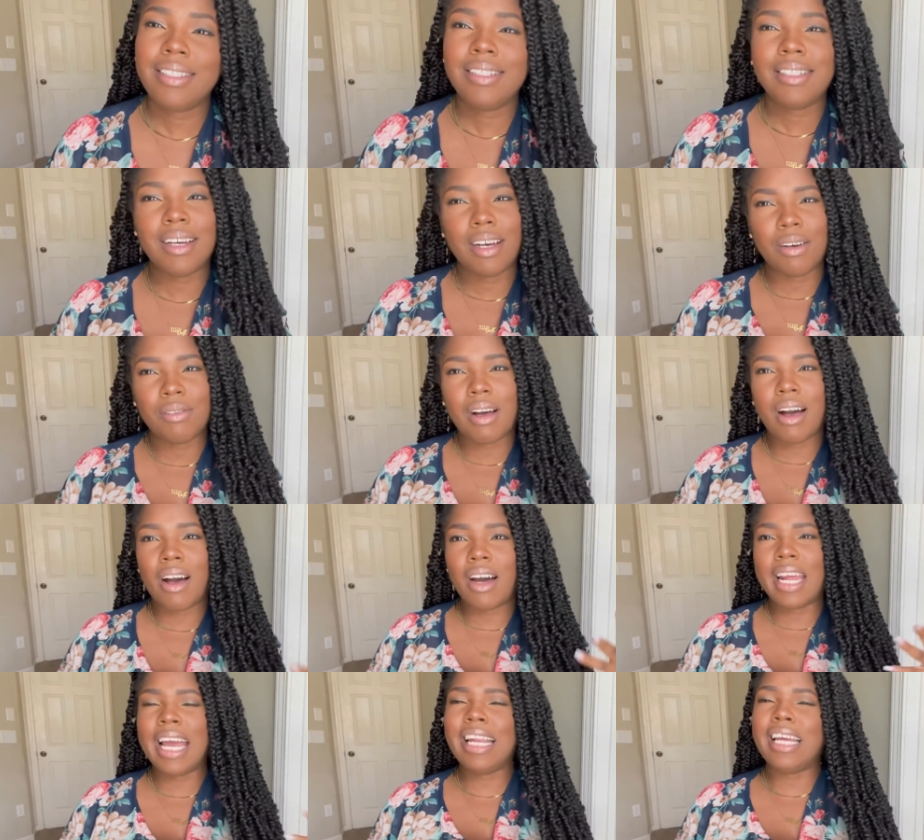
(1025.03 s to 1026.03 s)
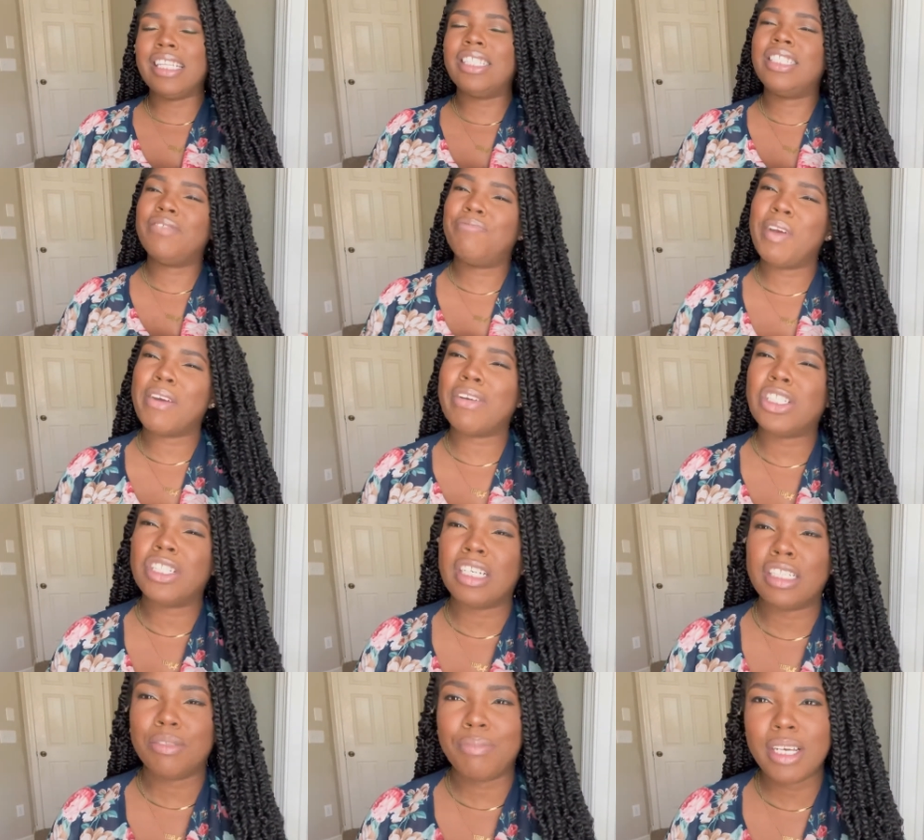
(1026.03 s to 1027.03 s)
you know, all that is very
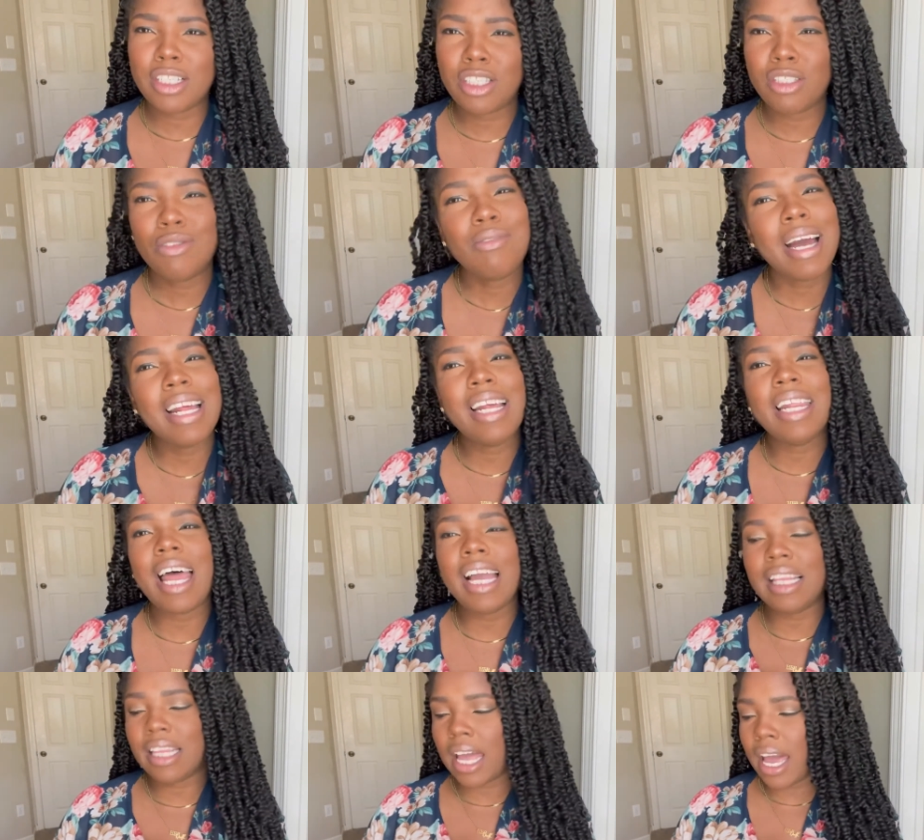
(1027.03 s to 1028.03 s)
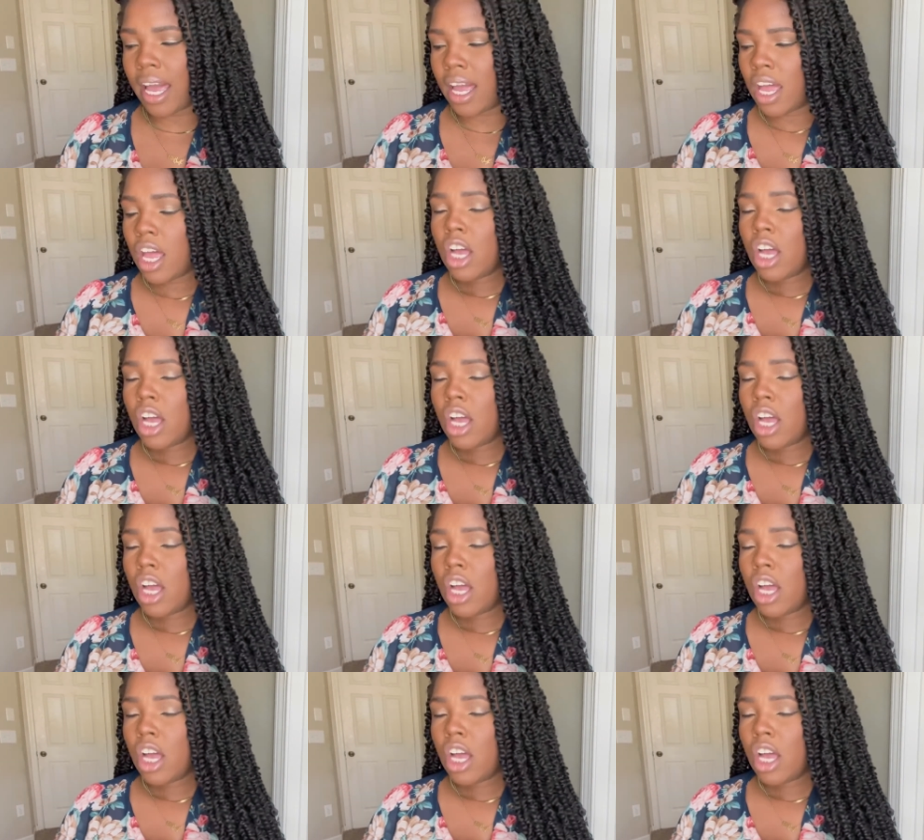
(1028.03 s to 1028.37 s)
judgmental. I didn't like that.